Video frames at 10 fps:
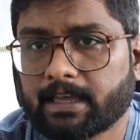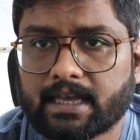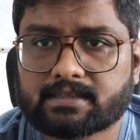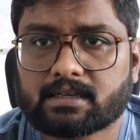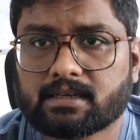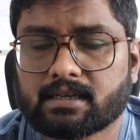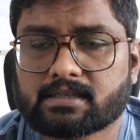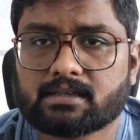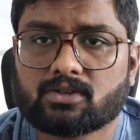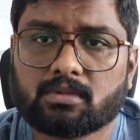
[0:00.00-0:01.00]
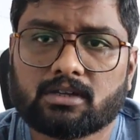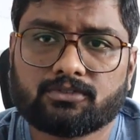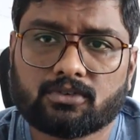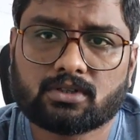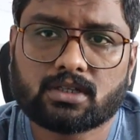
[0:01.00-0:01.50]
as a as a domain
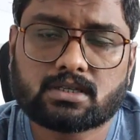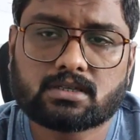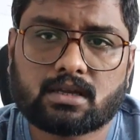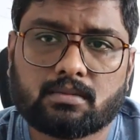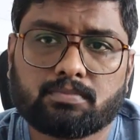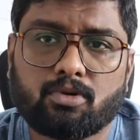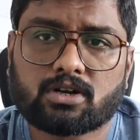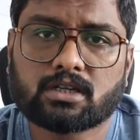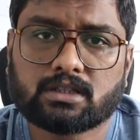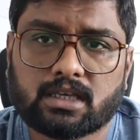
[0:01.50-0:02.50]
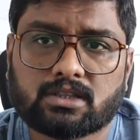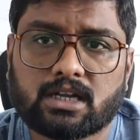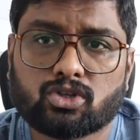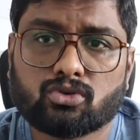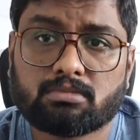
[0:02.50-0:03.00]
for this is the important thing
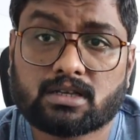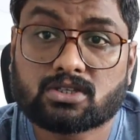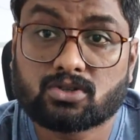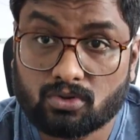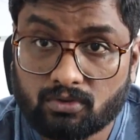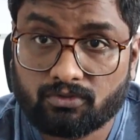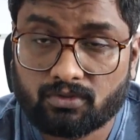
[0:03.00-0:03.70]
that you must know.